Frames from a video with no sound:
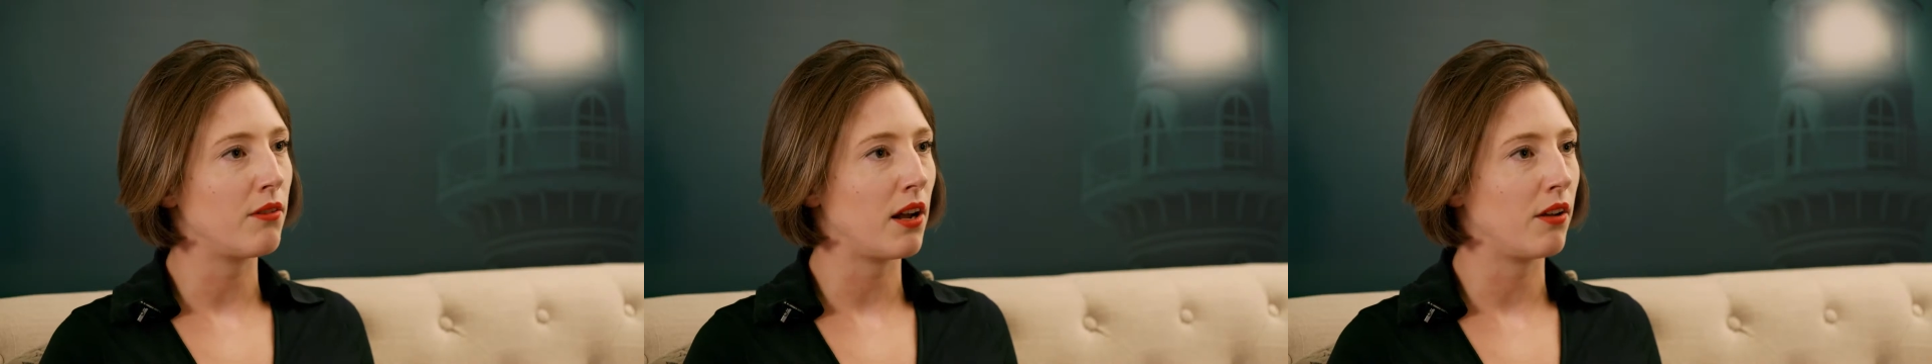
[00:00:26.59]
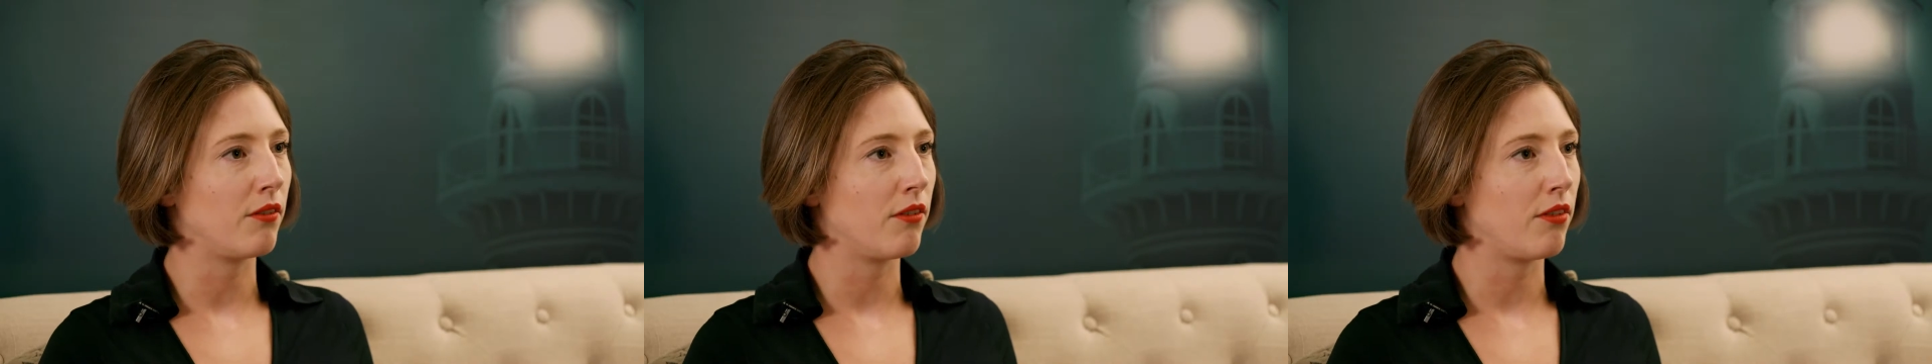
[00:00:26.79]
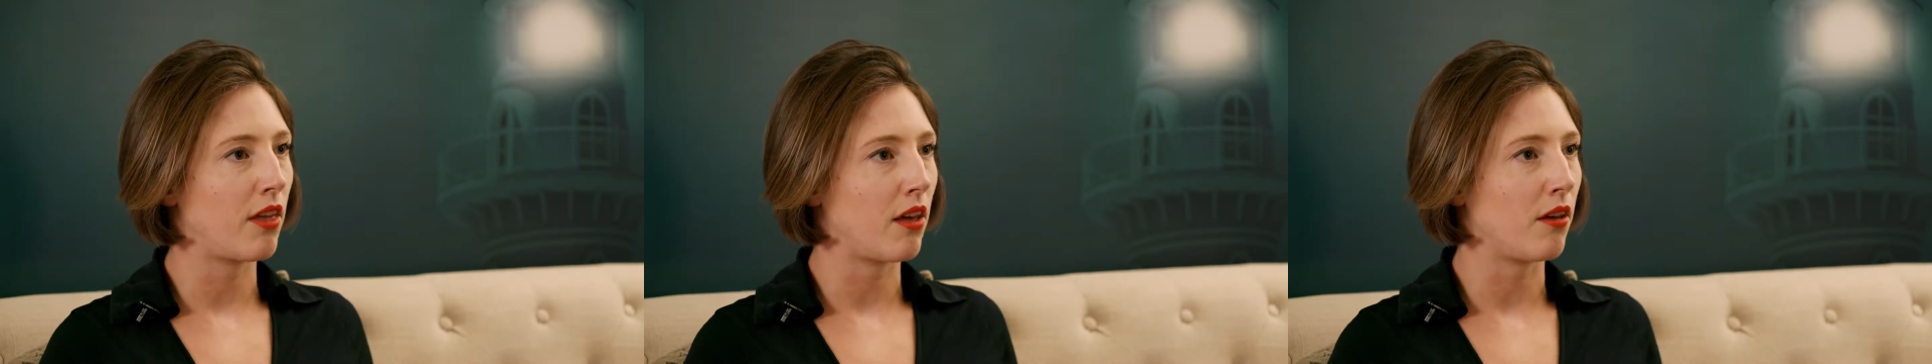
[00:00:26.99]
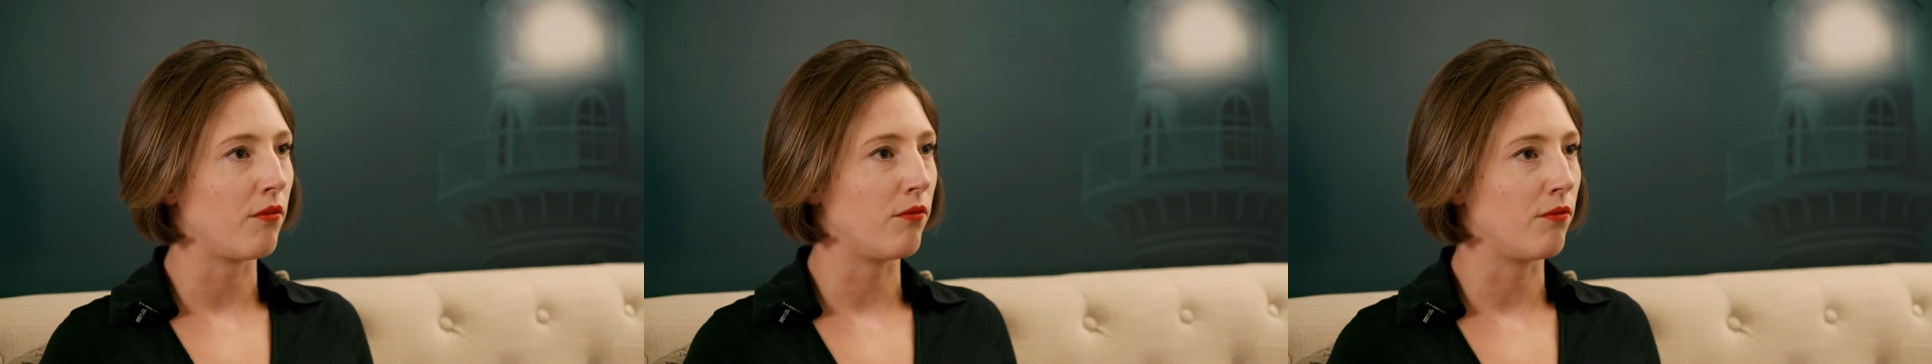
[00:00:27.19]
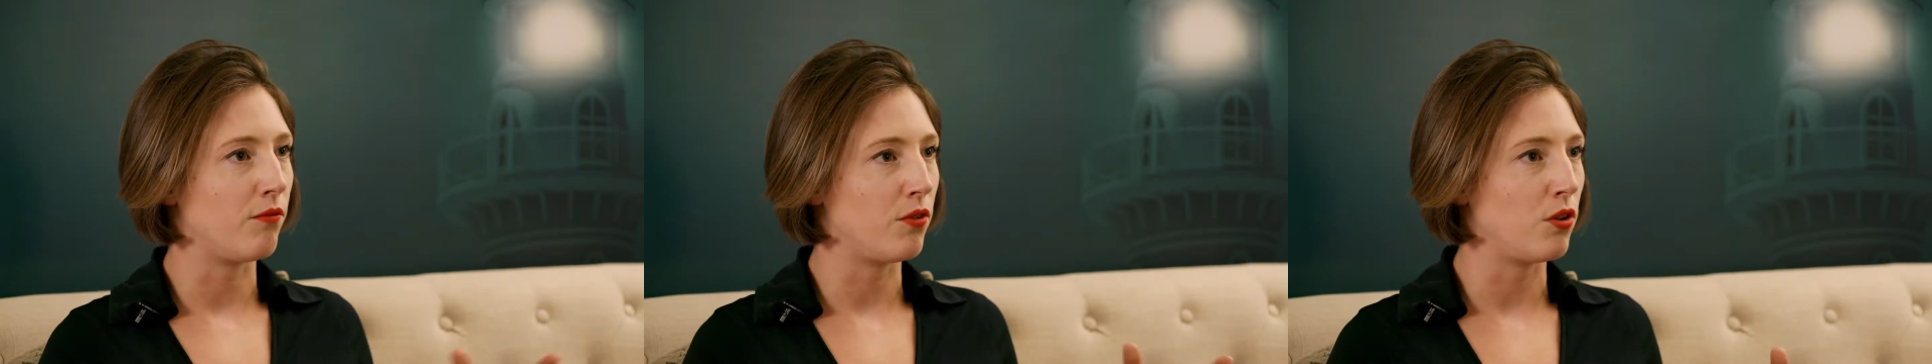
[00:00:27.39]
around their
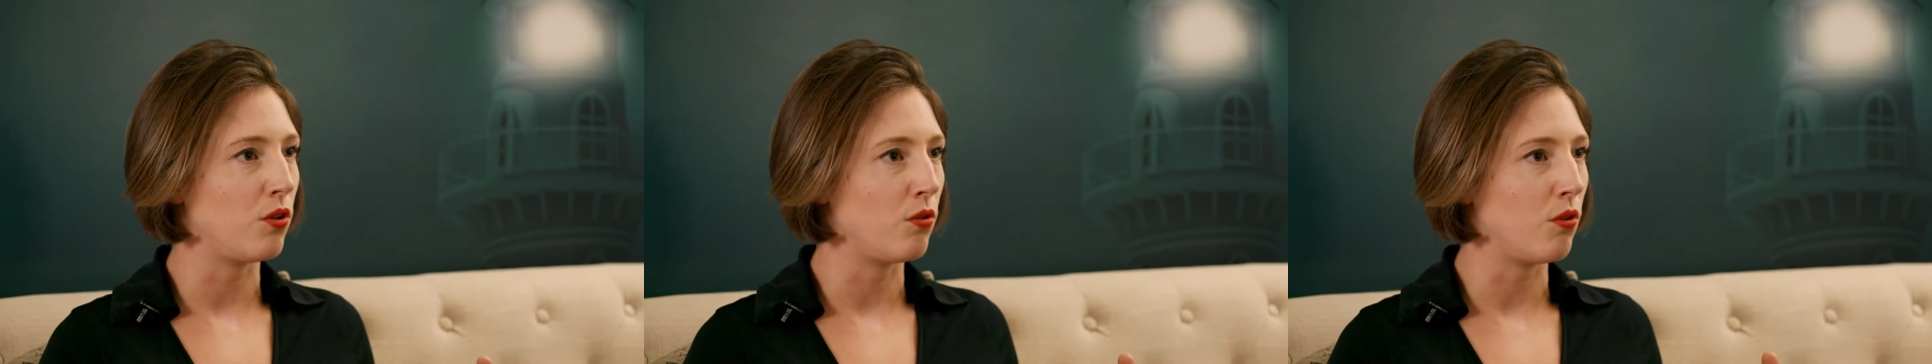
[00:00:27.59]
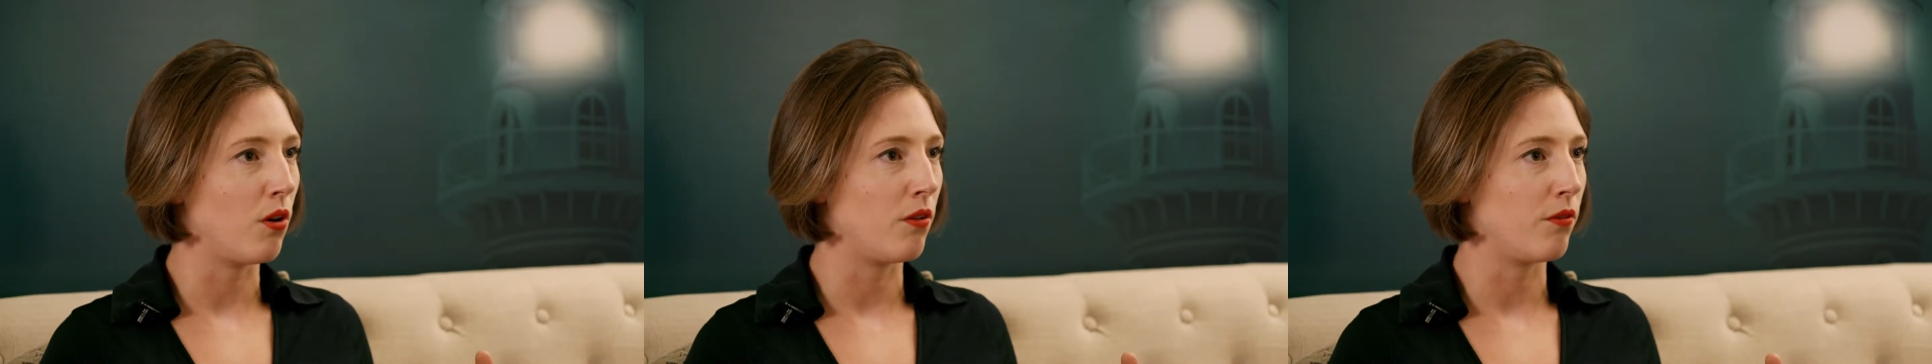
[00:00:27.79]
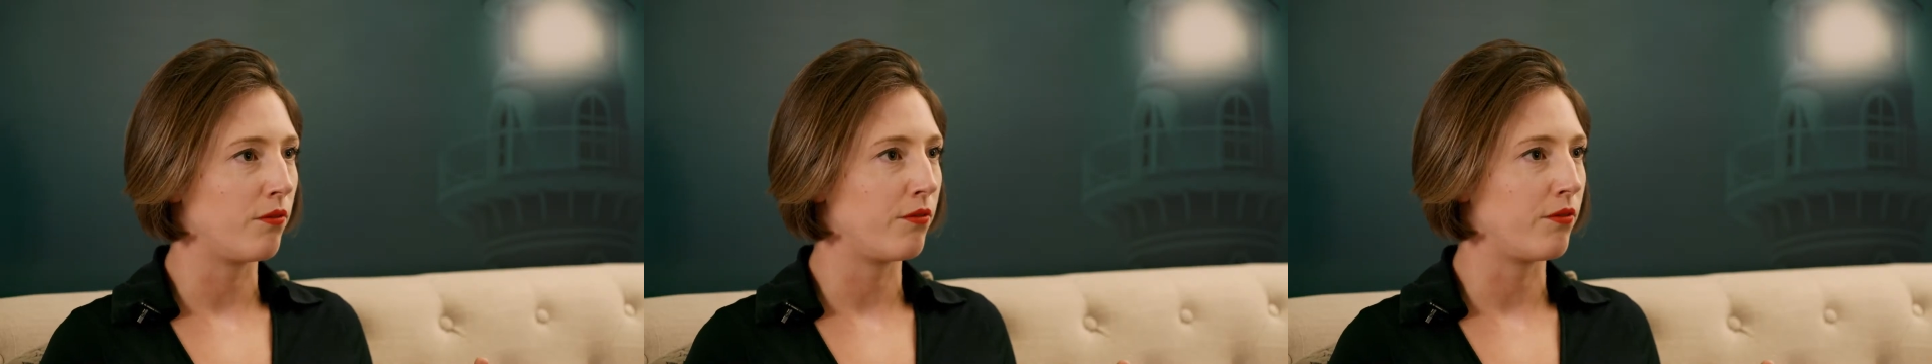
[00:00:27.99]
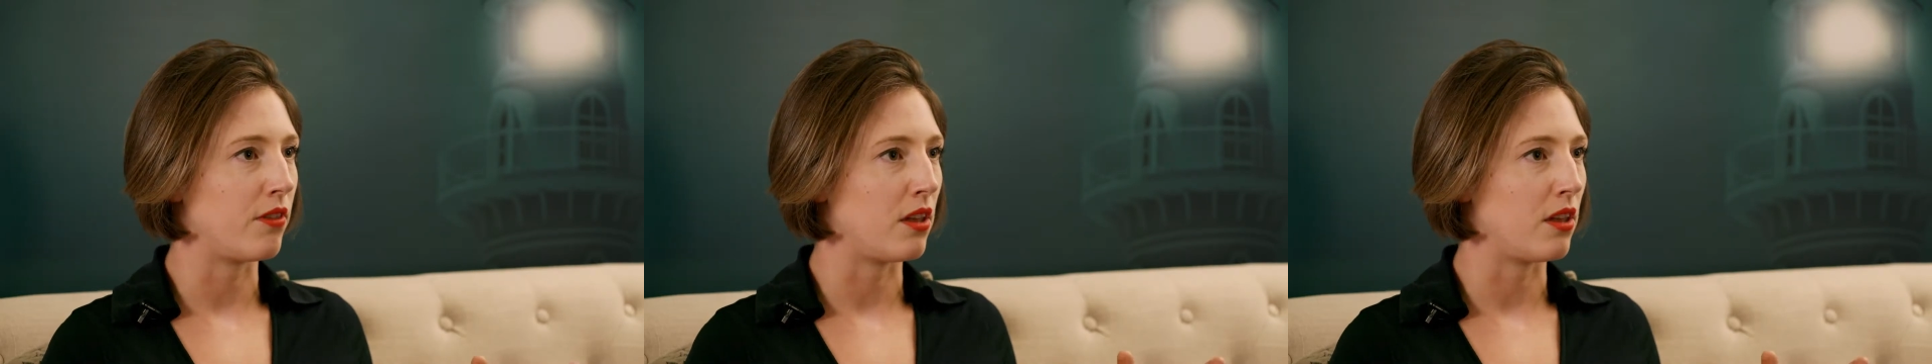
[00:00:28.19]
view of